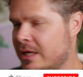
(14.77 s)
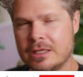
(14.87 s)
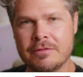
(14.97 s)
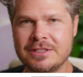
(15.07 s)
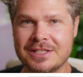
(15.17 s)

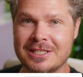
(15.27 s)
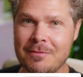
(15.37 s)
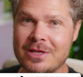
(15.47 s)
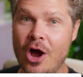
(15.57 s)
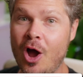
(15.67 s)
Now this is
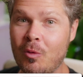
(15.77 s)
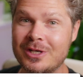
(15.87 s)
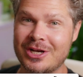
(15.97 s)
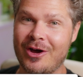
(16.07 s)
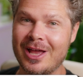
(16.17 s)
something I
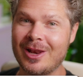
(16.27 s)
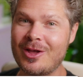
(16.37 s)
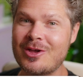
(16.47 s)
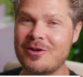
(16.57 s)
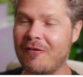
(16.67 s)
wish I
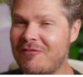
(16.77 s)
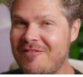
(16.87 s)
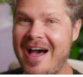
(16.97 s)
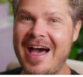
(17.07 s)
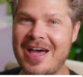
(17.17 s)
learned
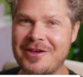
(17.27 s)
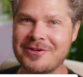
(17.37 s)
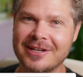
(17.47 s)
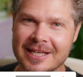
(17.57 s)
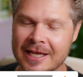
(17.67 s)
far
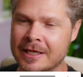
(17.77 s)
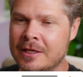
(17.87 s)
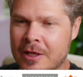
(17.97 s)
earlier